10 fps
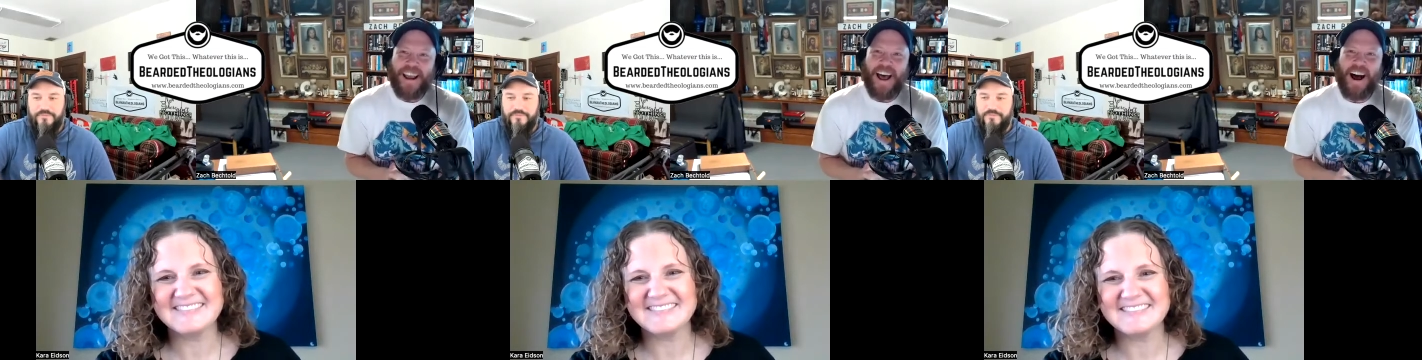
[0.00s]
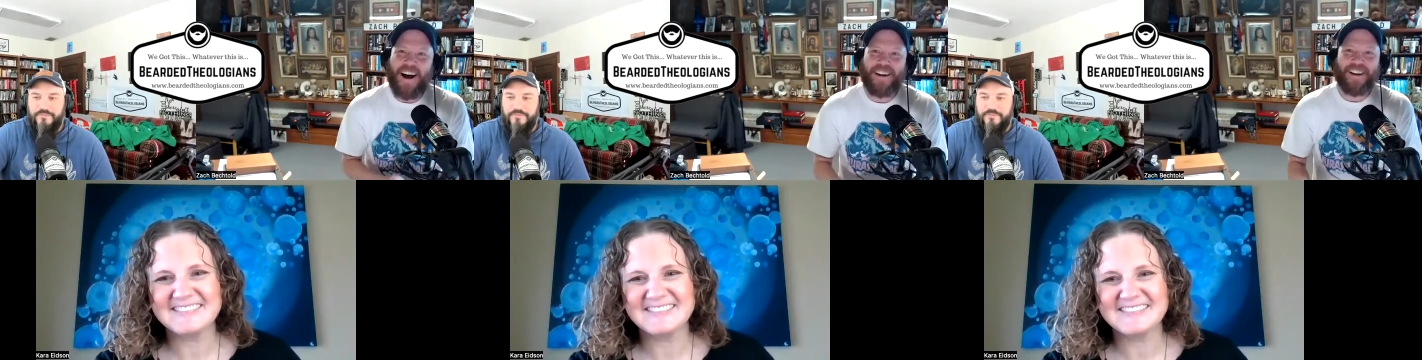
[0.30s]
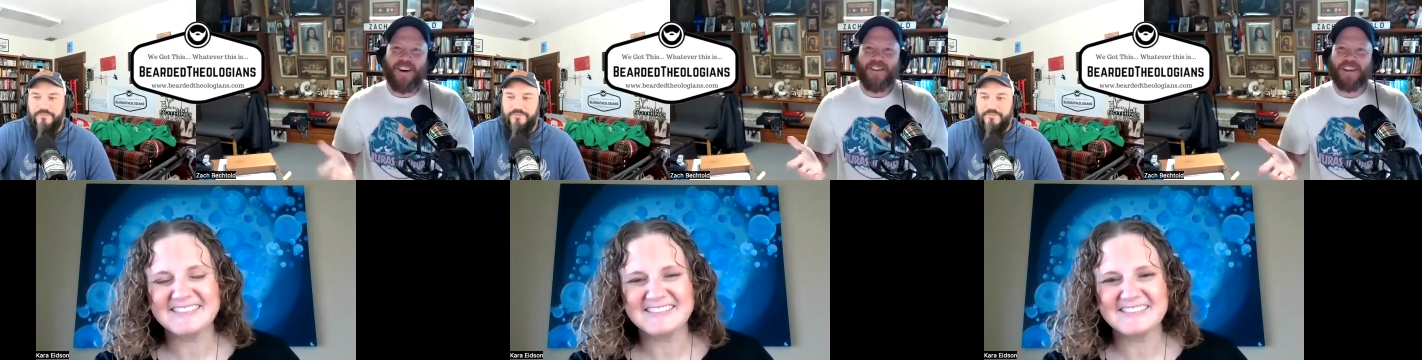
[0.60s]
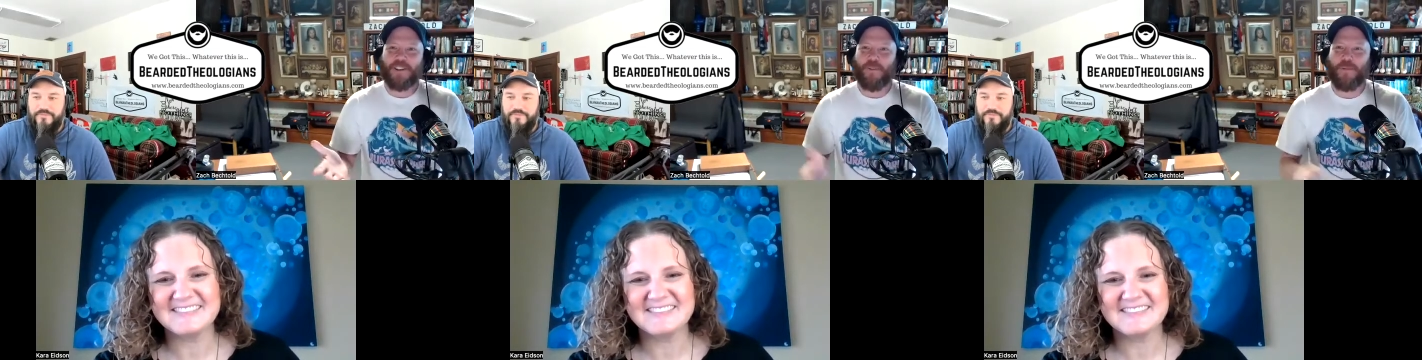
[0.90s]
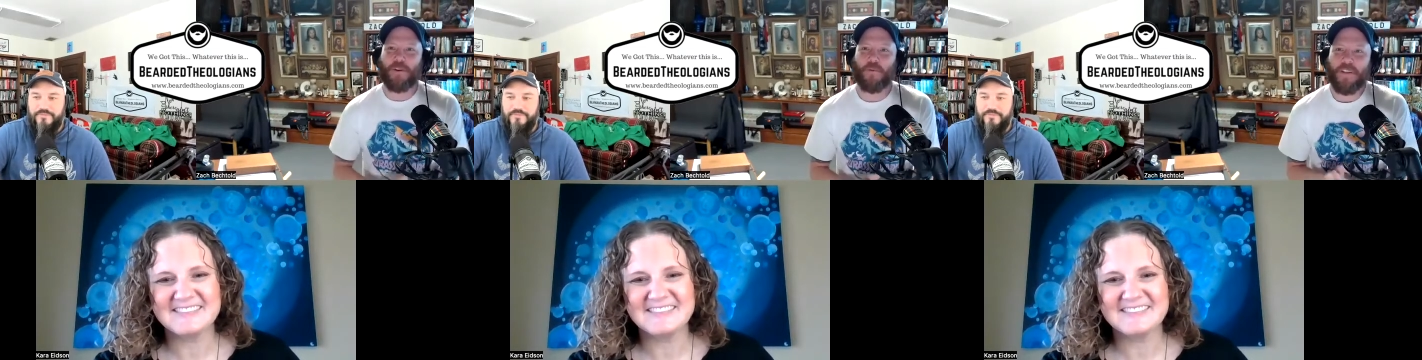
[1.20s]
Speaker 1: Uh, Kara, thanks for
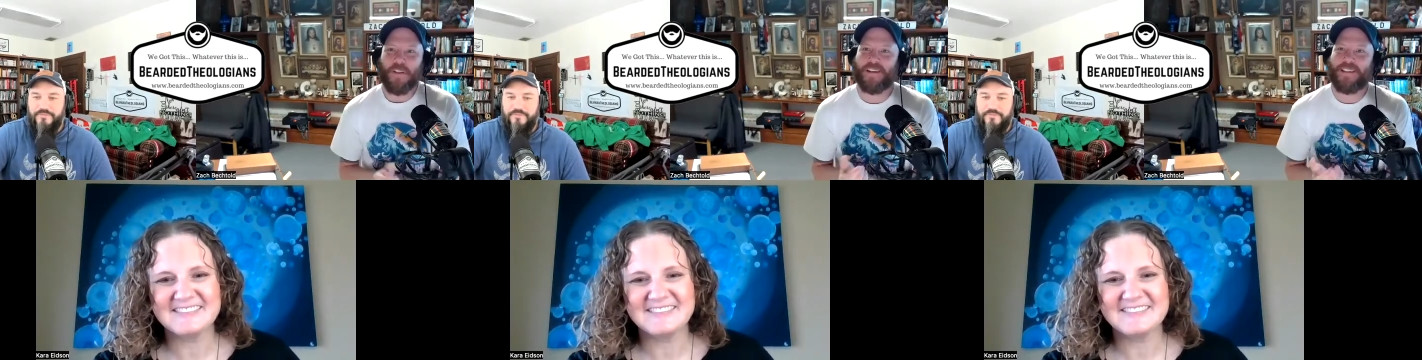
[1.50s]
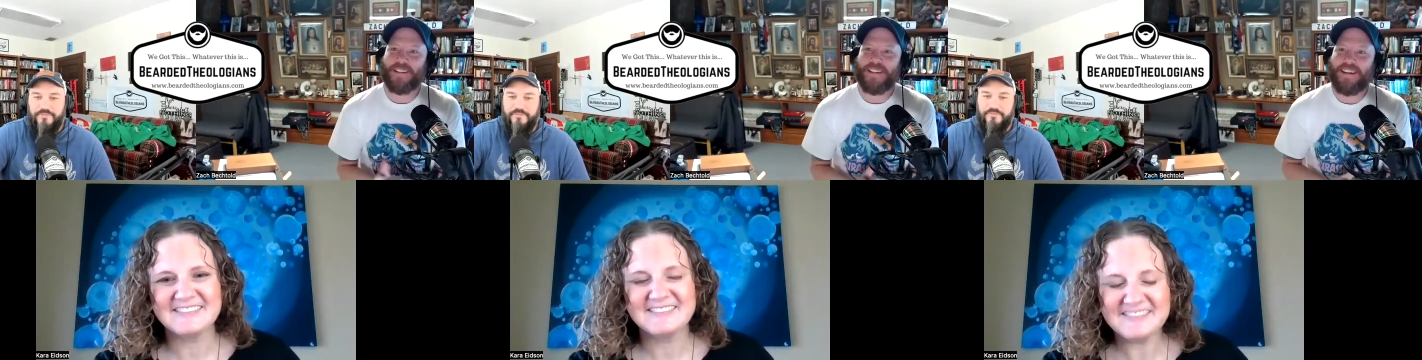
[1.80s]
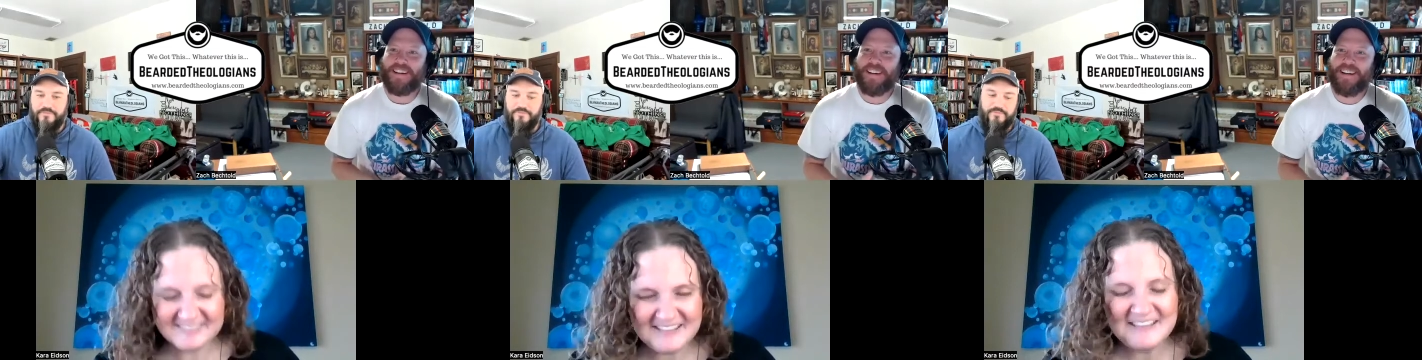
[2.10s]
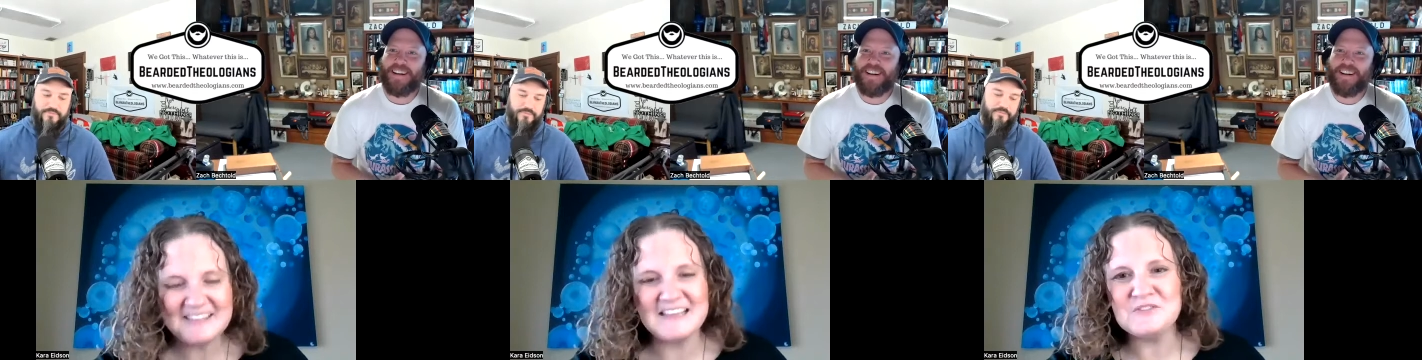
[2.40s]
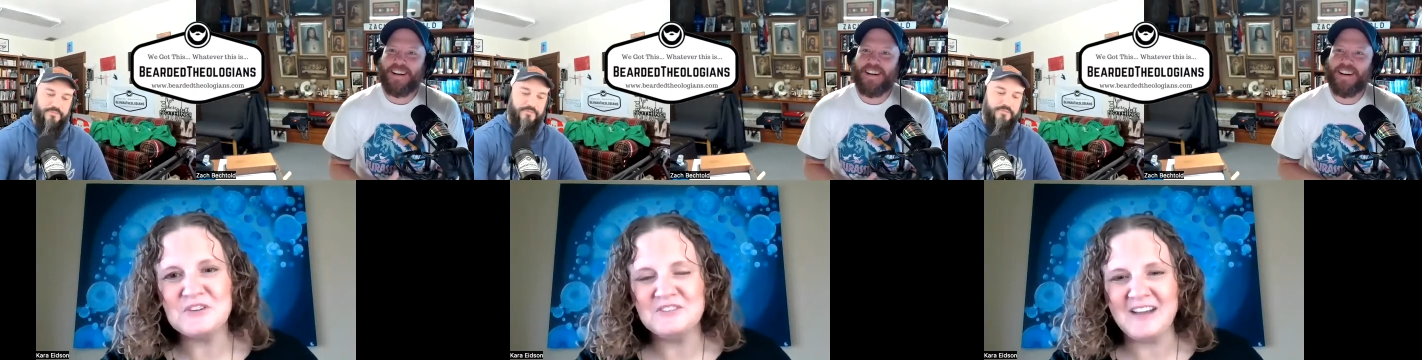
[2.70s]
being with us.
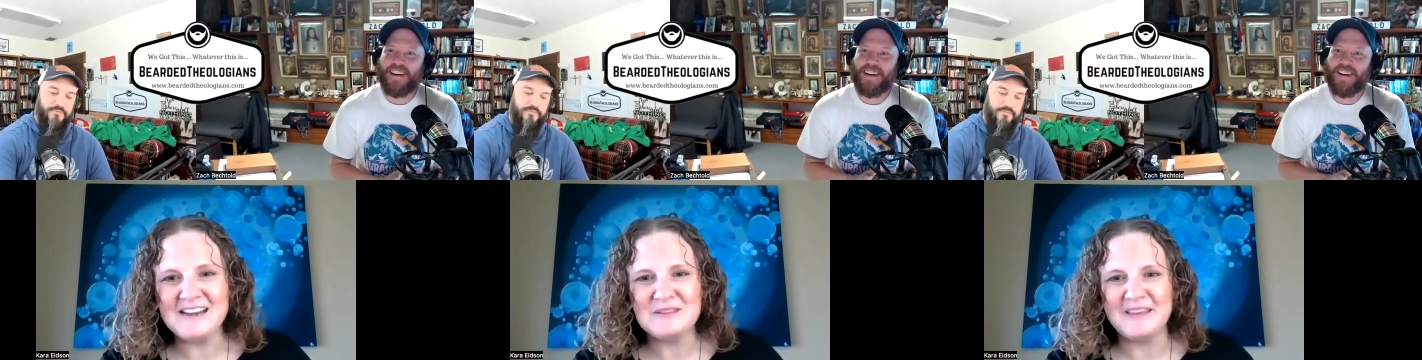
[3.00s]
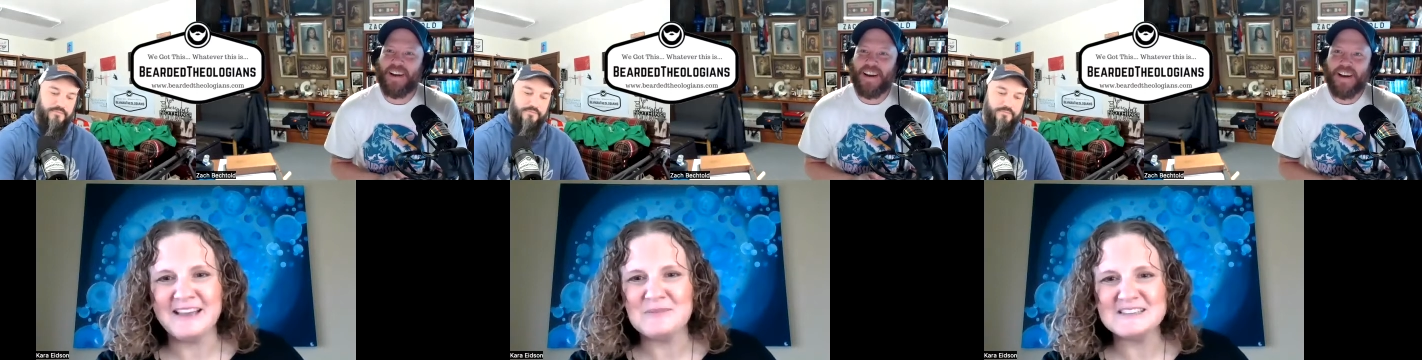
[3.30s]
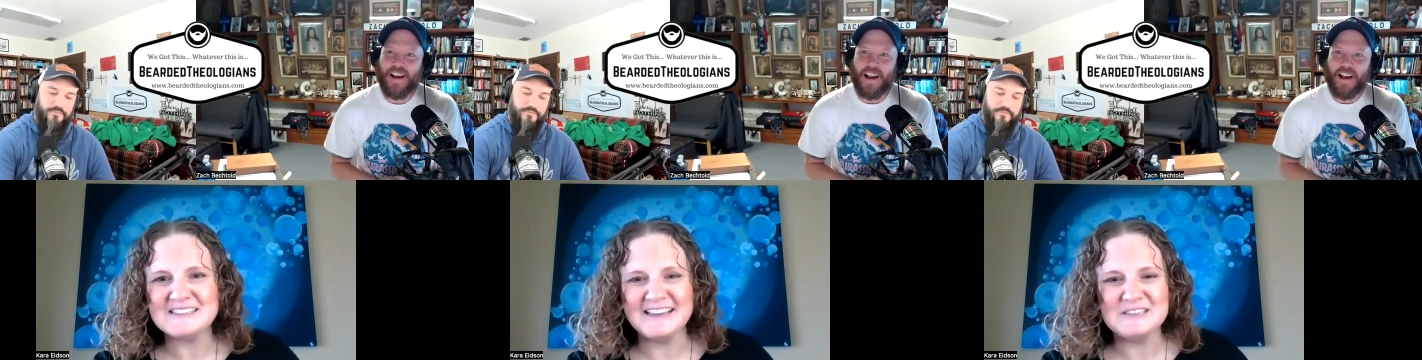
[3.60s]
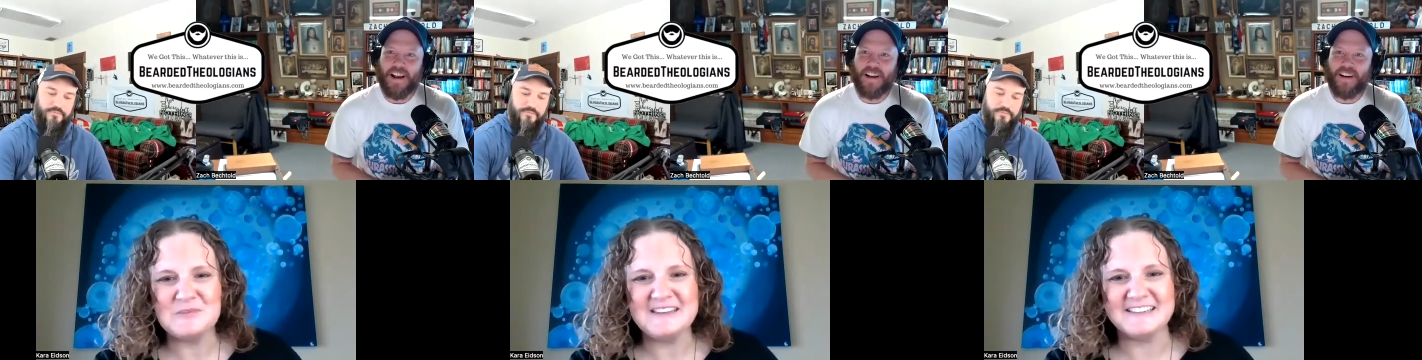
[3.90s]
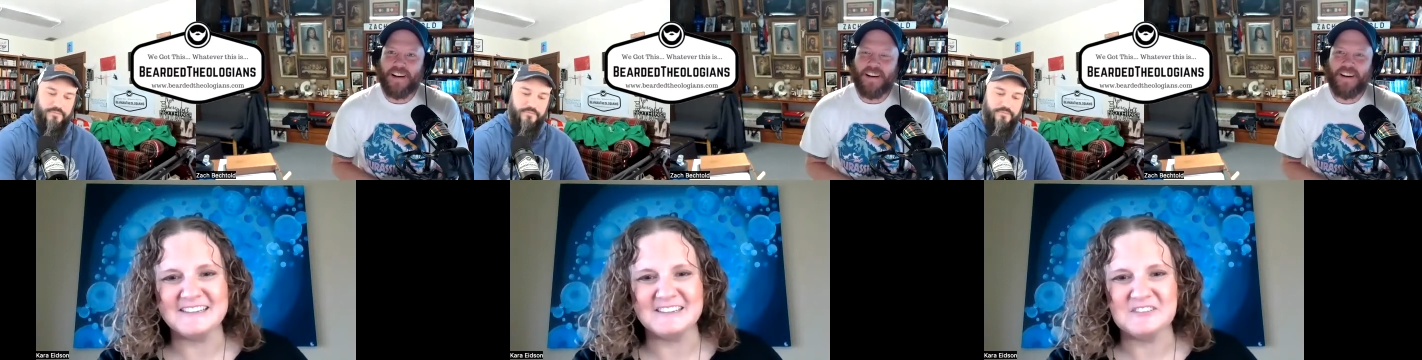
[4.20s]
Speaker 2: Thanks for inviting me. I'm excited to be
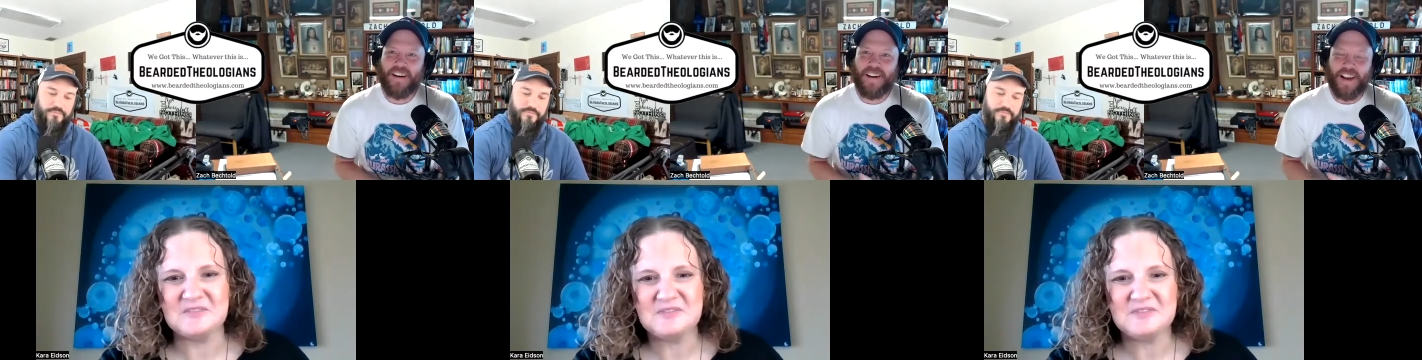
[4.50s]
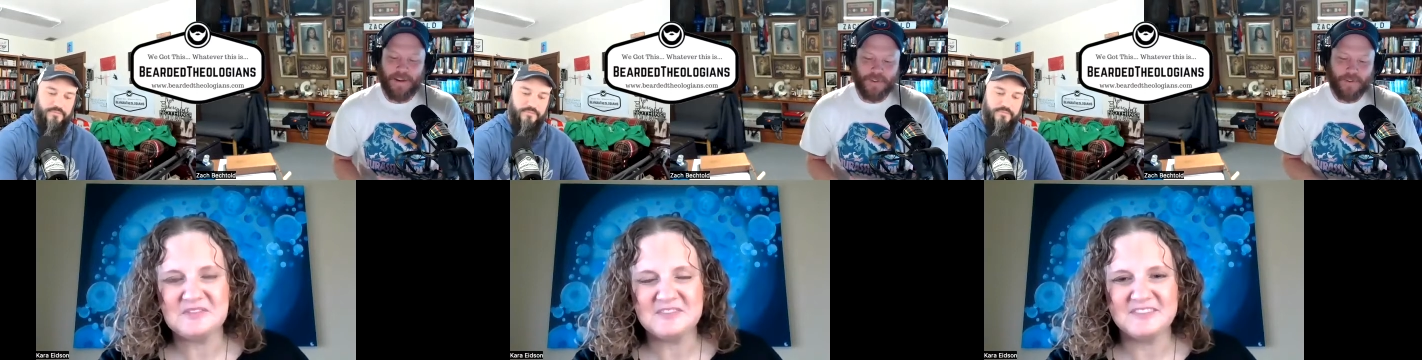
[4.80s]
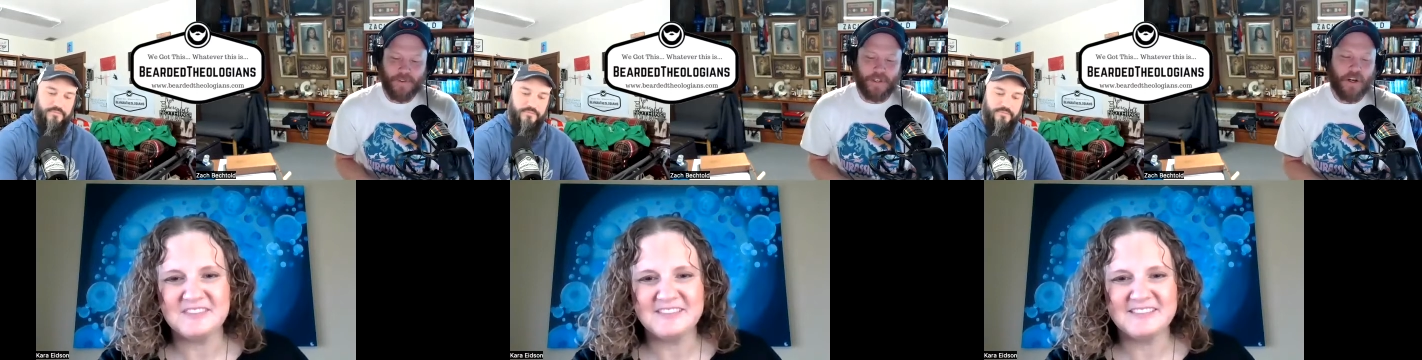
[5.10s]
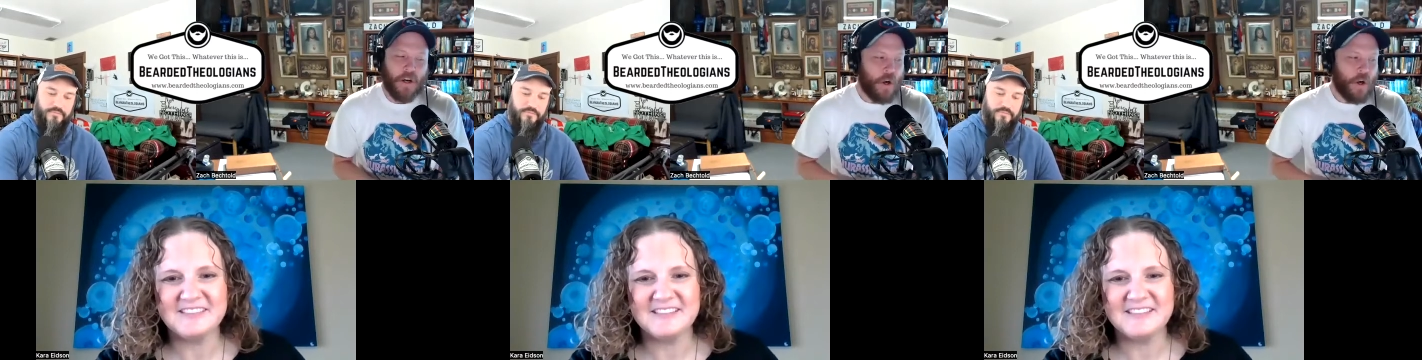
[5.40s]
here.
Speaker 1: Absolutely.